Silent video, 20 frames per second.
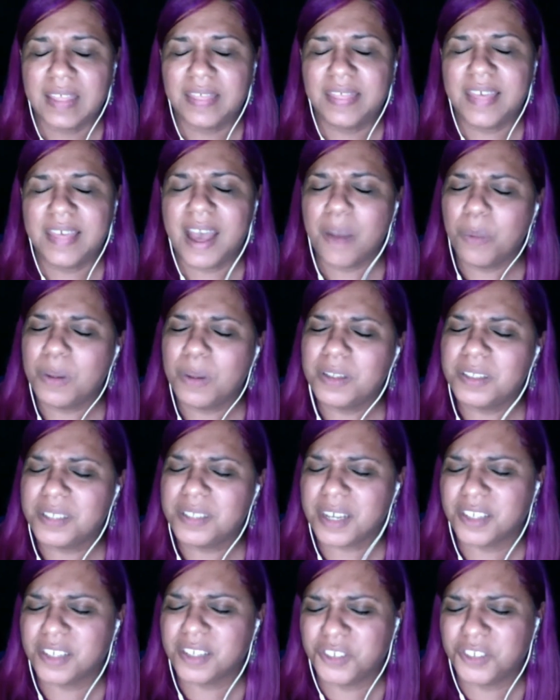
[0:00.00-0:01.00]
That was
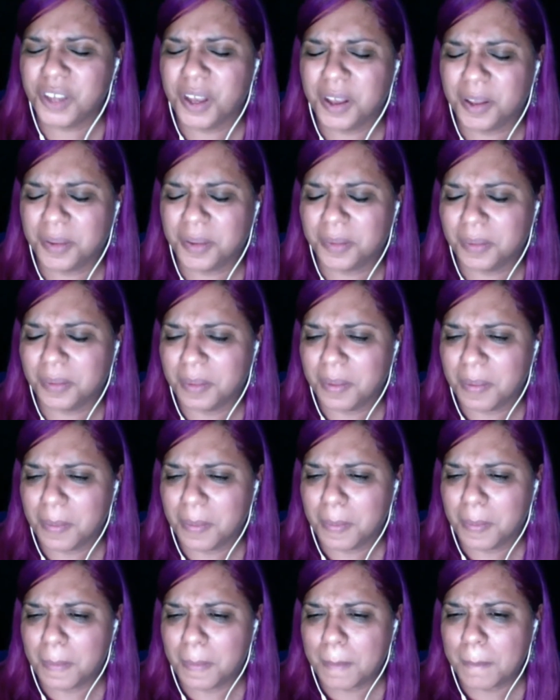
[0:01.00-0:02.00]
such a
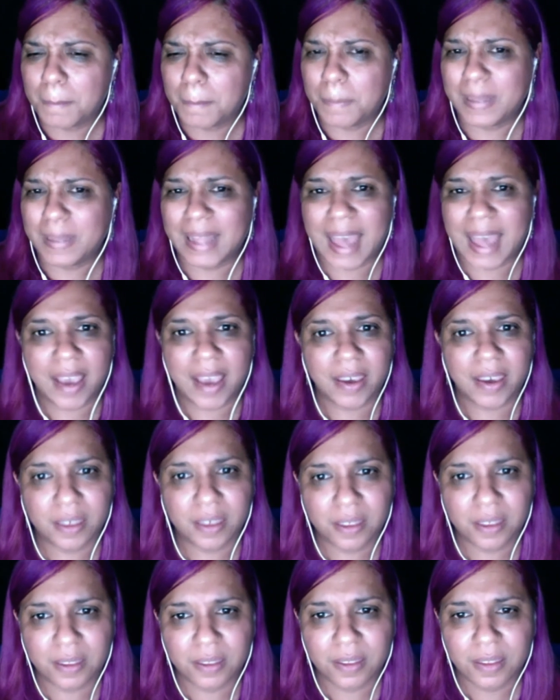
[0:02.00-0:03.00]

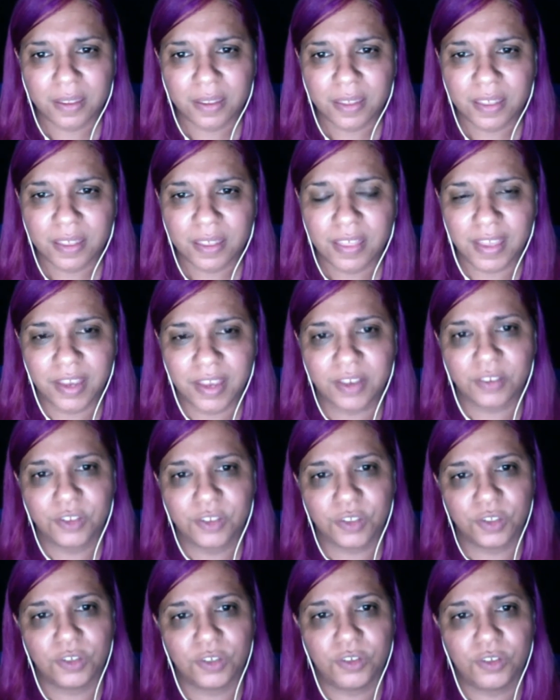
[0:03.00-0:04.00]
black thing
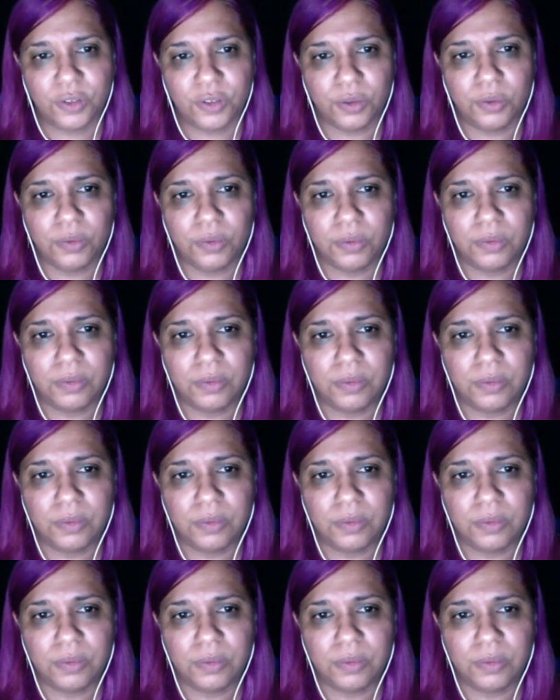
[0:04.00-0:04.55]
to do.